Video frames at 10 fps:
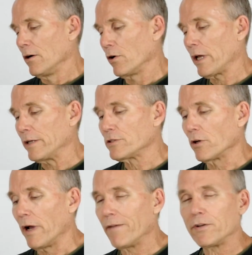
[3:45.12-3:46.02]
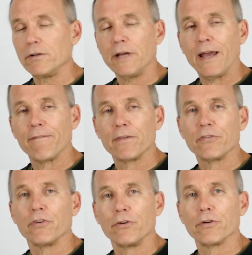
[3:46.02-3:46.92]
Okay, so after you have
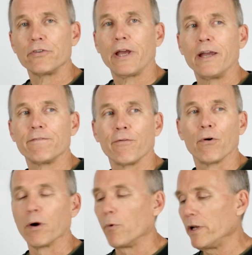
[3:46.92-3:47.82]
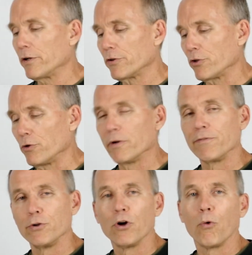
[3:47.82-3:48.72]
this in your tank for a week or two, if
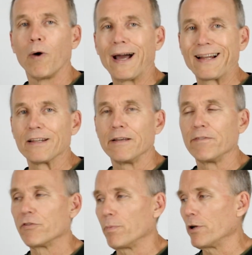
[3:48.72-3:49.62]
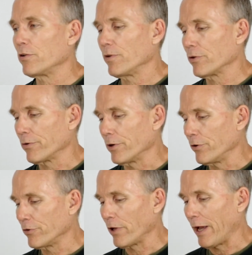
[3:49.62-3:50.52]
you don't want to leave the sponge filter in
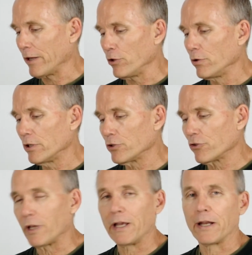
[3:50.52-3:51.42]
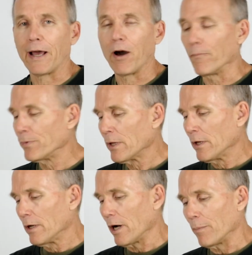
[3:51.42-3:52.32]
your tank, you can just take it out,
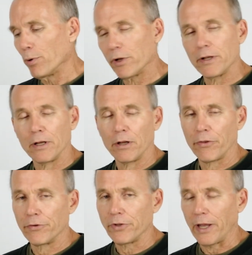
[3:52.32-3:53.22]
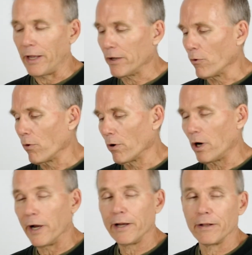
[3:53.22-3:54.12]
put it in another tank, or
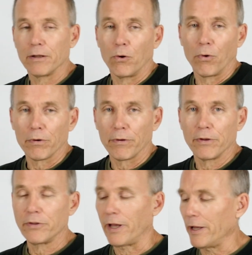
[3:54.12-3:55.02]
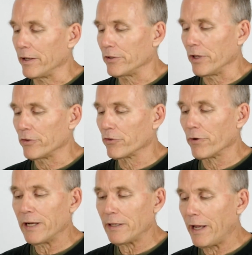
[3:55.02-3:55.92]
hide it in the corner of the tank. It's
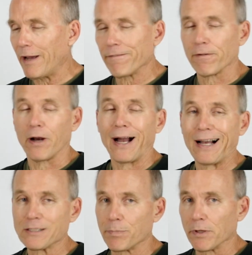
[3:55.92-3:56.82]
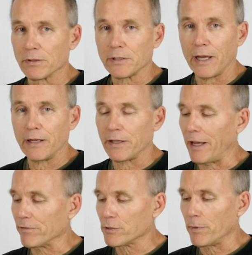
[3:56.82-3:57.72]
great to have for a hospital tank, to
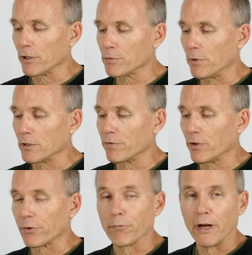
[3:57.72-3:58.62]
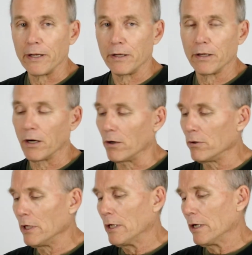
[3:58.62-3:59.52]
have a spare sponge filter ready to go,
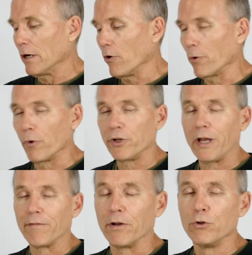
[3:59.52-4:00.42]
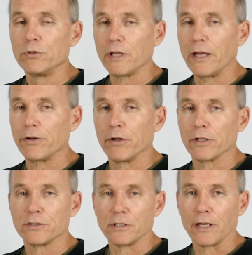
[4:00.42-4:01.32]
or when you a new tank you're going
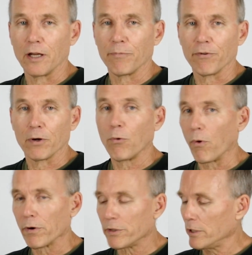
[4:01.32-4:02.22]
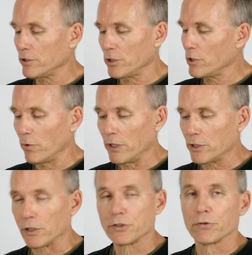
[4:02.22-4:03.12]
to set up for a quarantine
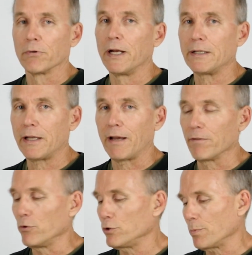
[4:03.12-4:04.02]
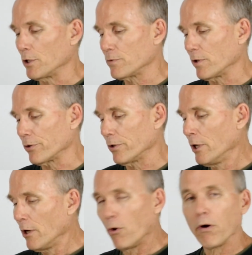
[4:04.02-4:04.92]
situation, it's great to have a new sponge filter.
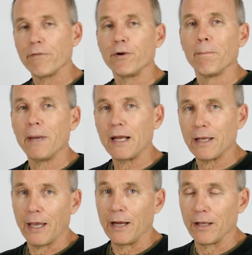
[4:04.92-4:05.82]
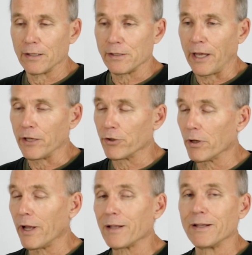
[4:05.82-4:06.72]
Or if you're medicating a tank, you're
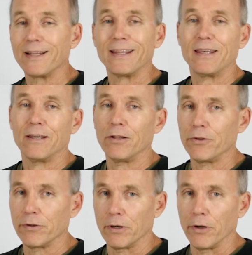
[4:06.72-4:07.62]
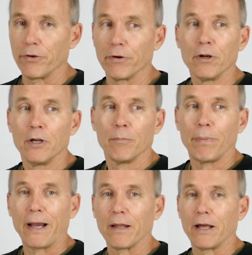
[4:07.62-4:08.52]
likely to kill your other
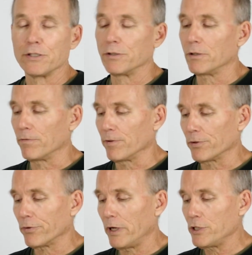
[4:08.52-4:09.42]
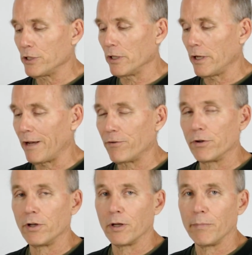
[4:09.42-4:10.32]
biological filtration, and after
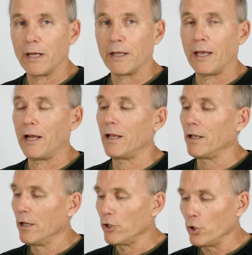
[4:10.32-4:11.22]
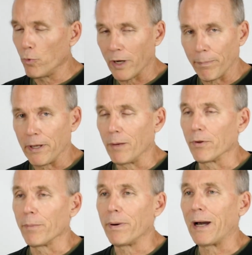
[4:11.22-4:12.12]
you're done medicating, you want to be able
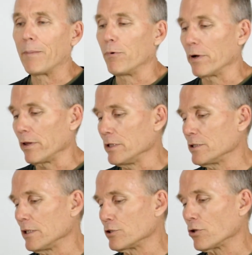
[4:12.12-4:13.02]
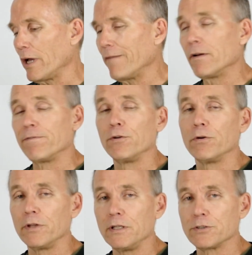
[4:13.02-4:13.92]
to pop one of these in. So having a few
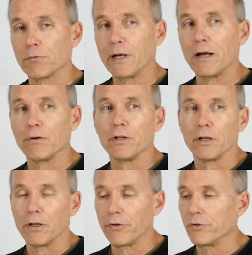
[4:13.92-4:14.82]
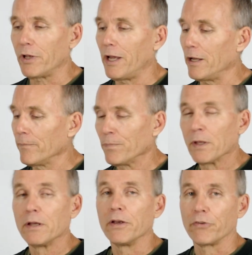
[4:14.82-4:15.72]
of these around in another tank
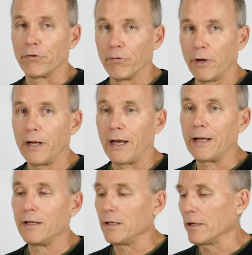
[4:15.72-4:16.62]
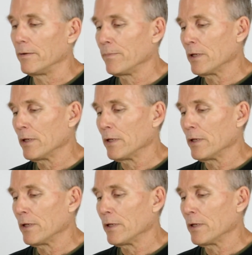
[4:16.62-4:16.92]
is a great idea.